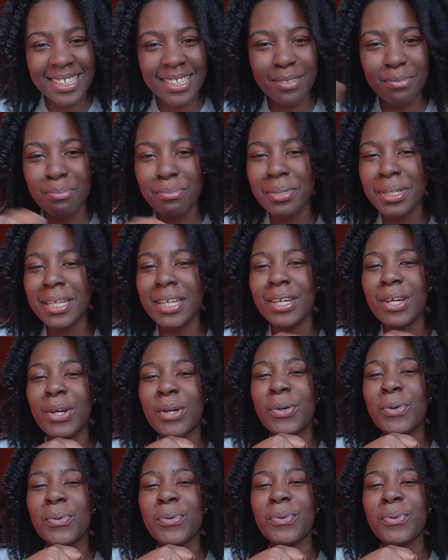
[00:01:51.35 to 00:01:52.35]
It's being
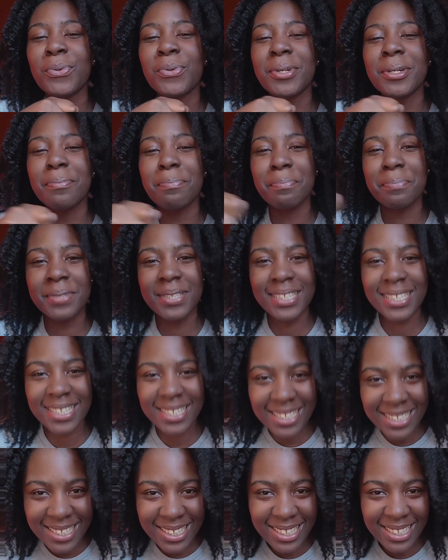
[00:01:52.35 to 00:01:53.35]

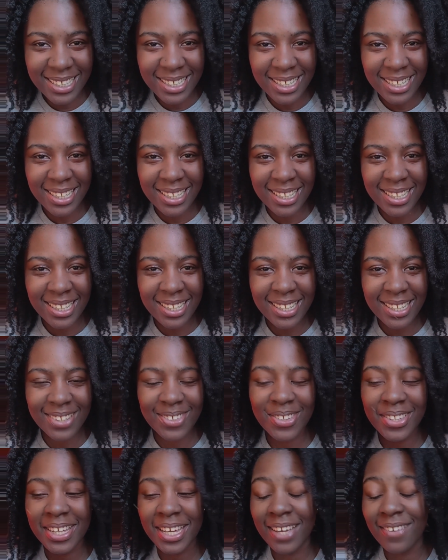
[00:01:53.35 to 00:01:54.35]
ripped
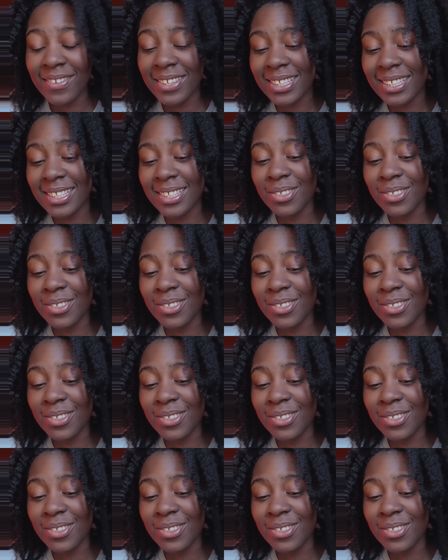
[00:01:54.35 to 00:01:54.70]
to the heavens.